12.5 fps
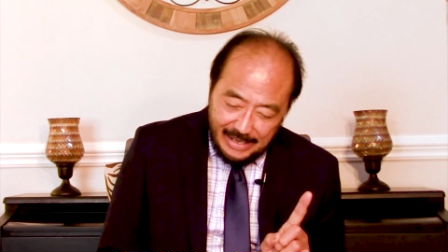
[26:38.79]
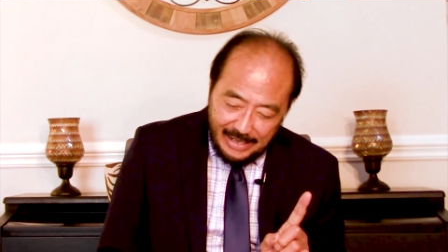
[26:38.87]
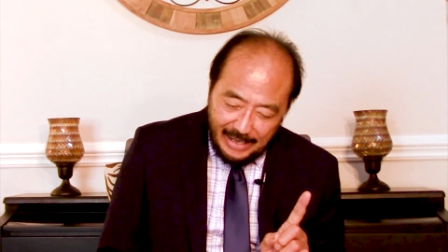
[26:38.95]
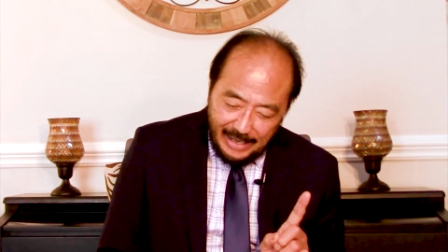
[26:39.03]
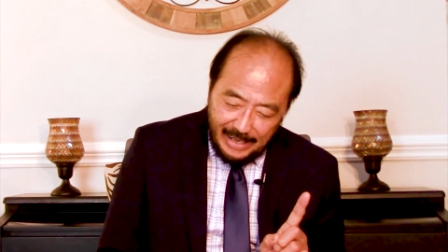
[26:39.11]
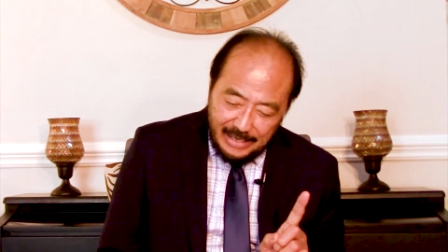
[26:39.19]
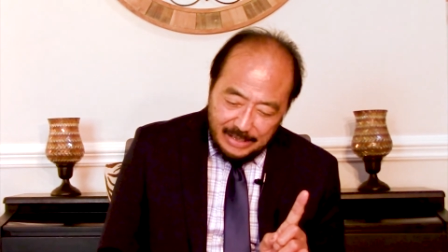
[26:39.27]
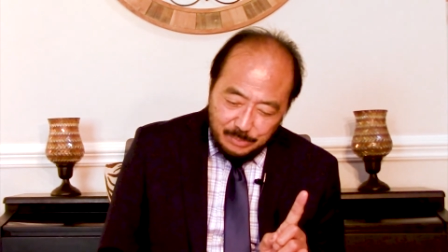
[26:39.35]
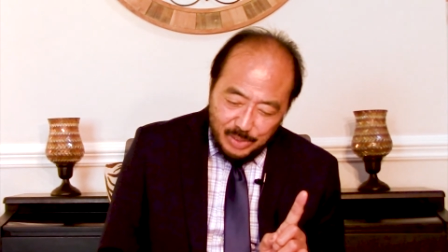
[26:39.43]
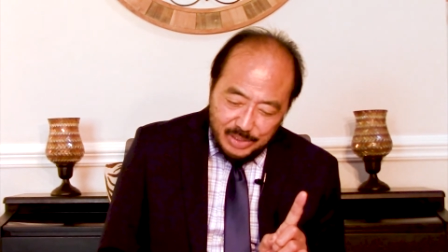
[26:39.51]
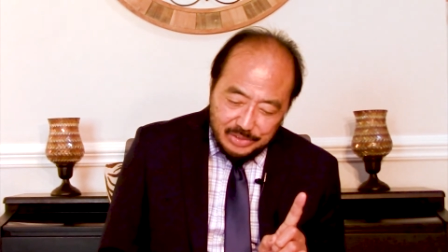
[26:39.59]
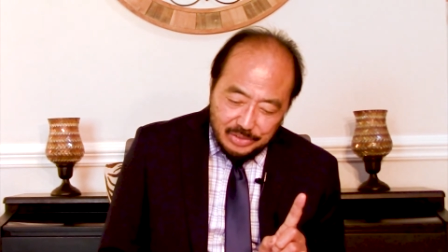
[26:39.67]
And
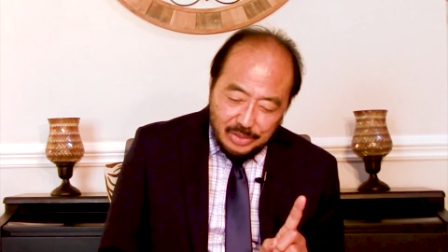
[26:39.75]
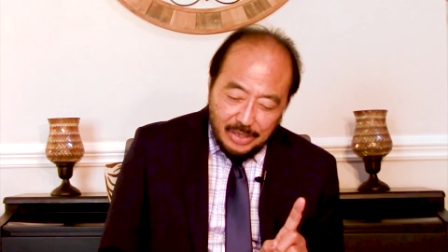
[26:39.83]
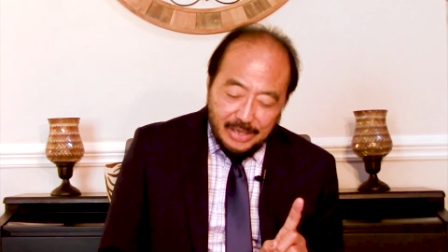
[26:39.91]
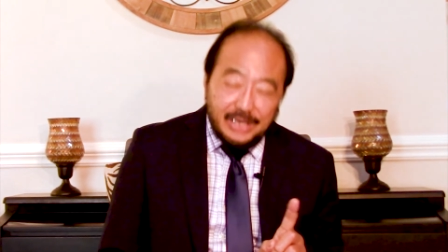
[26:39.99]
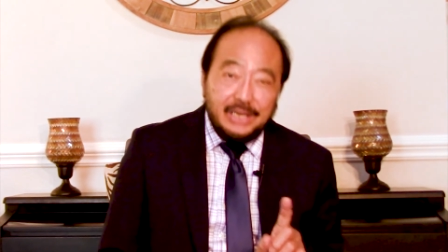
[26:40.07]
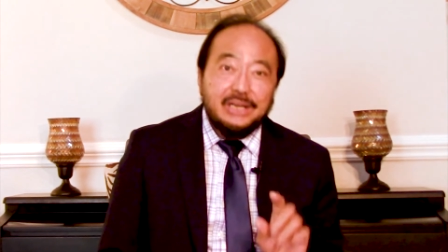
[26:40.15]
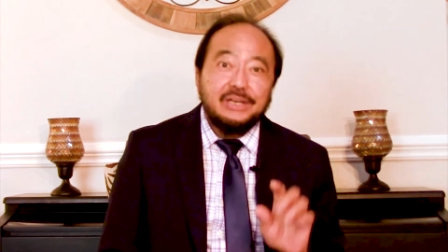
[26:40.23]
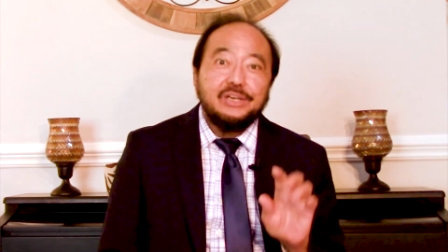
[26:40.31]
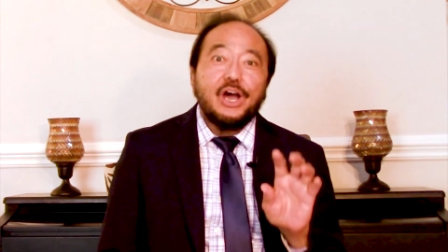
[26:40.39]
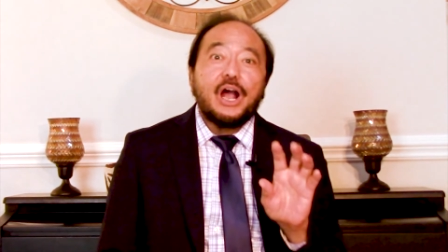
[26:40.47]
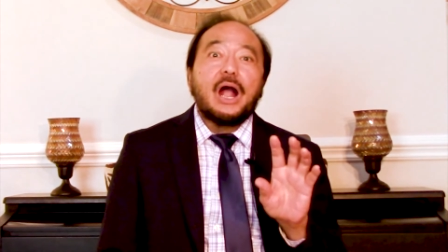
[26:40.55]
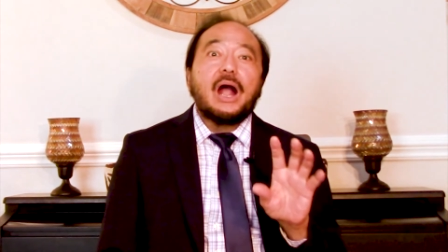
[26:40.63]
immediately
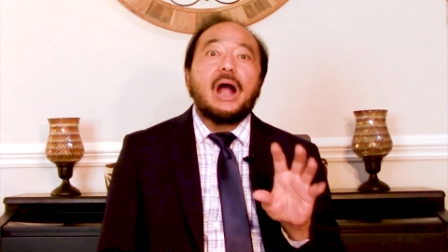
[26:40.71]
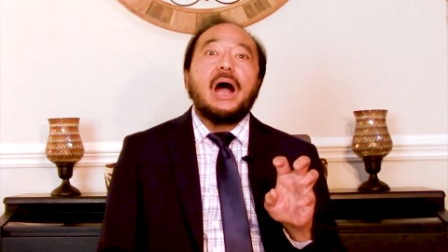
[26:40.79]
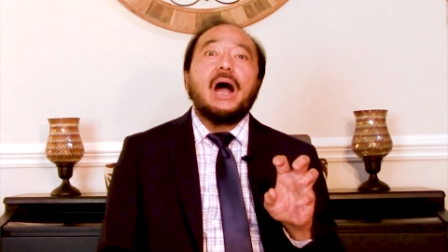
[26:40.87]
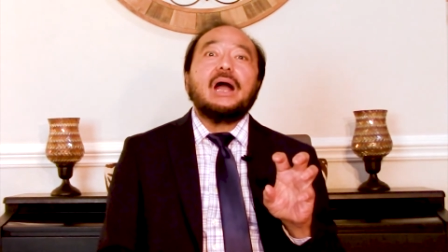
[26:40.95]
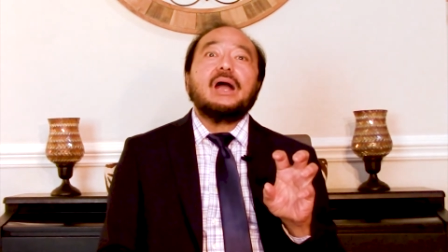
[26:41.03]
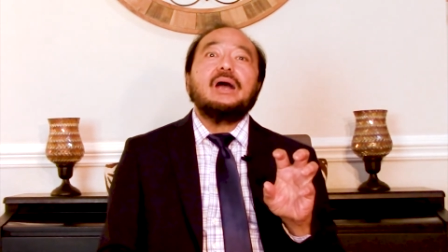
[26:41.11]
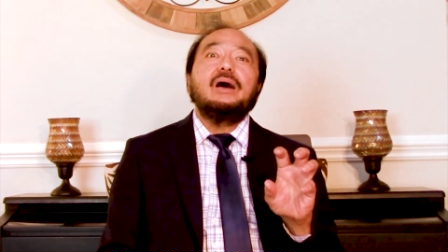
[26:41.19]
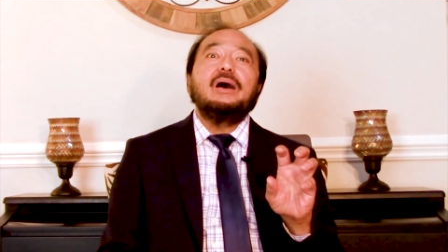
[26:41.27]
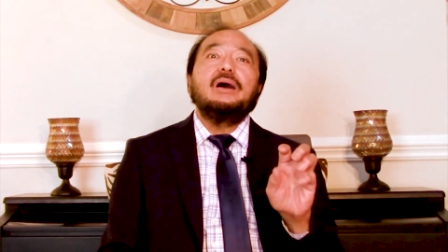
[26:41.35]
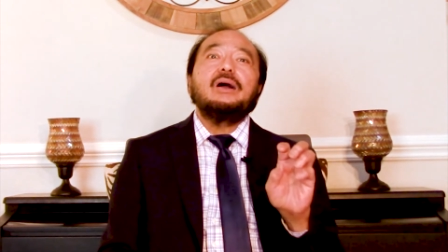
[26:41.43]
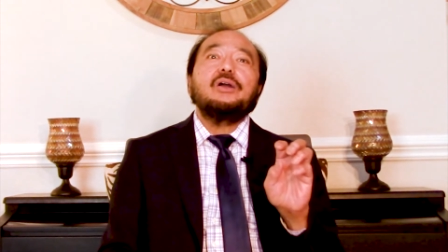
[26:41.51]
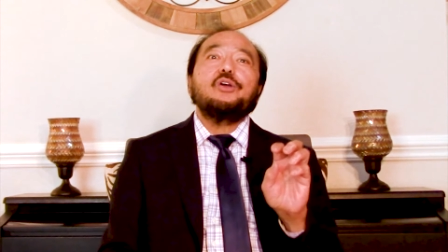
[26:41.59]
the cock
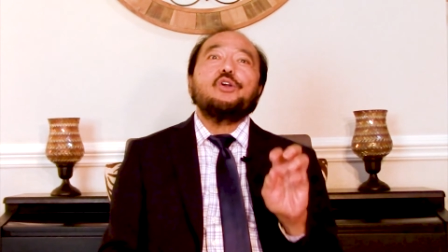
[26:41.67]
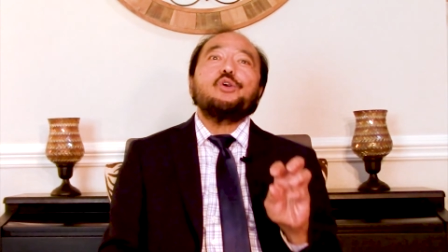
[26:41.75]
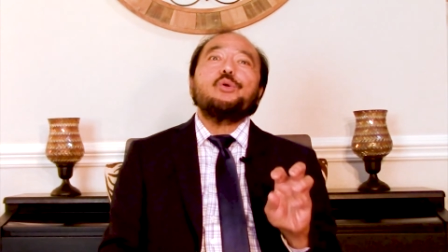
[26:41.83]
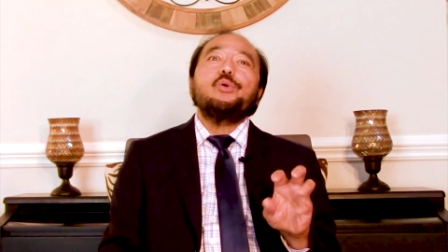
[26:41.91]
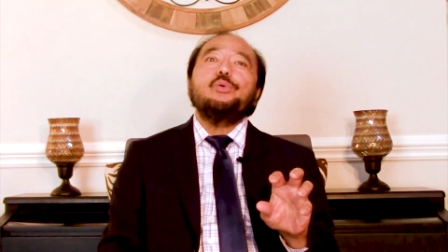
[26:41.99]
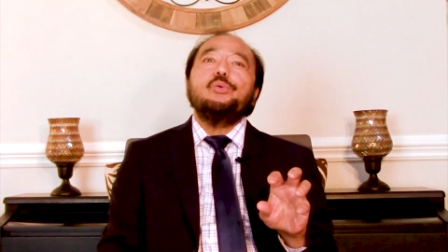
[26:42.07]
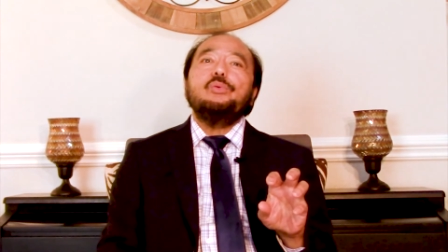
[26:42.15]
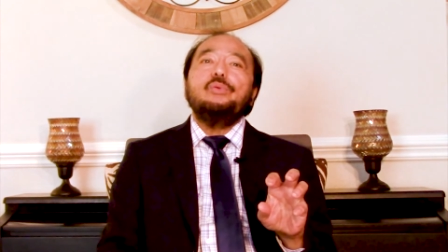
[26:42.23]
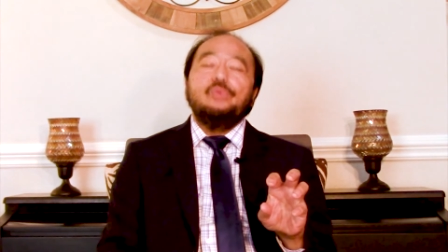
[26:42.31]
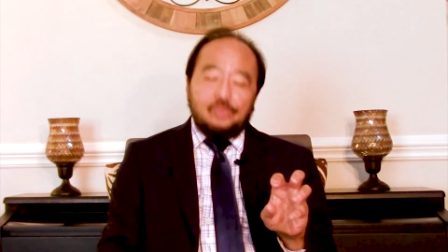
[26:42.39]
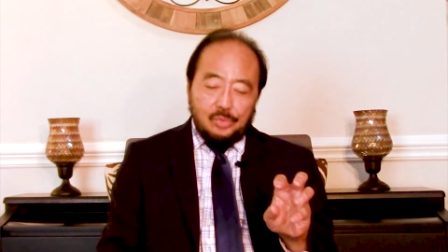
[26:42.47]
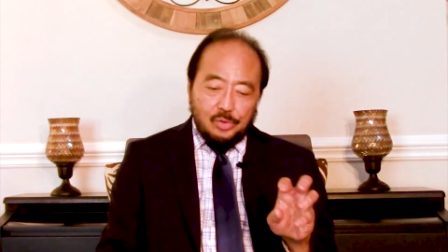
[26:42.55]
crew
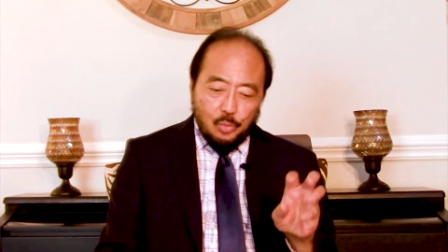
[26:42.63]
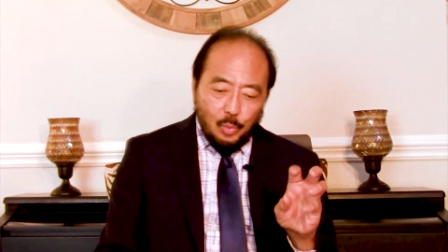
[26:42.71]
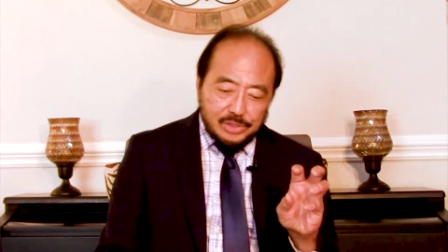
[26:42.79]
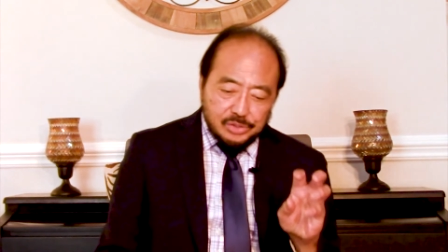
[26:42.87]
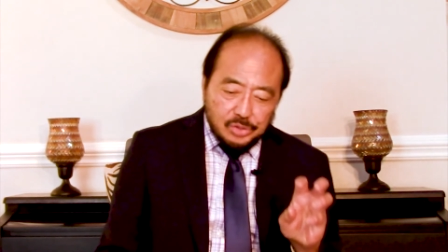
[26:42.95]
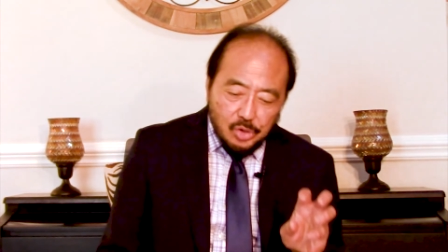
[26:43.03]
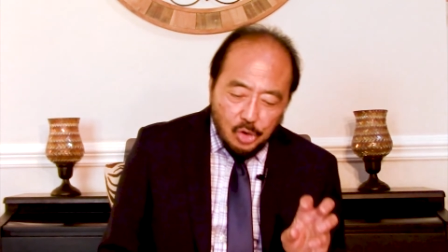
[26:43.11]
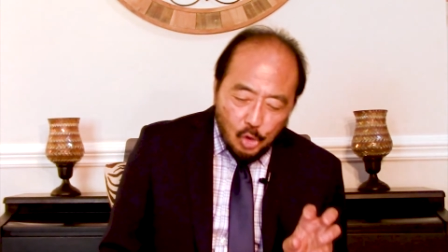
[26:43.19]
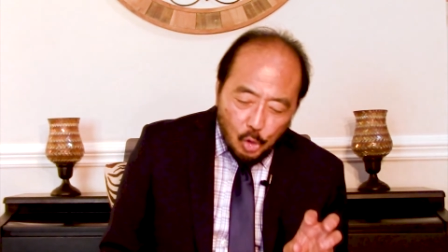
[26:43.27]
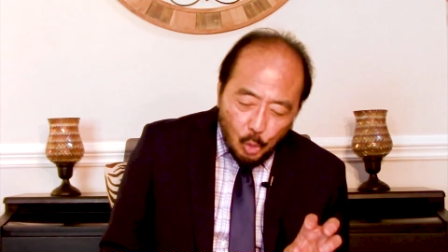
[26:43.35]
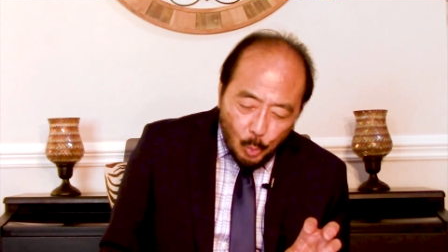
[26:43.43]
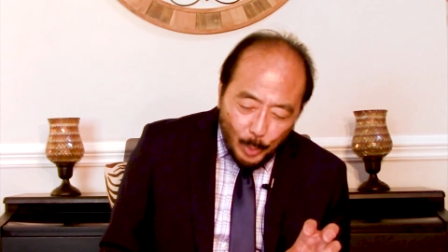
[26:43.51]
was
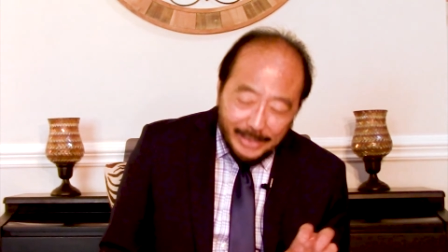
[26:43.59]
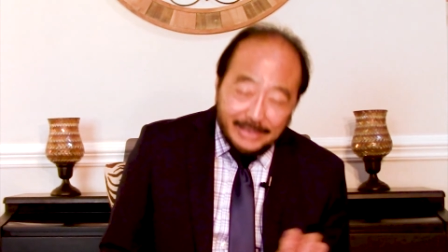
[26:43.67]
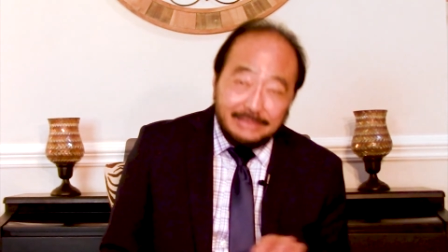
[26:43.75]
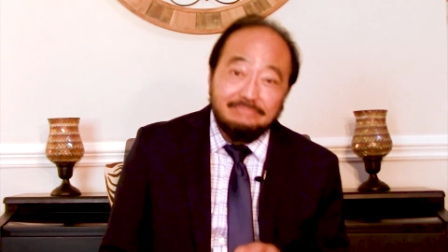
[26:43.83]
crowing.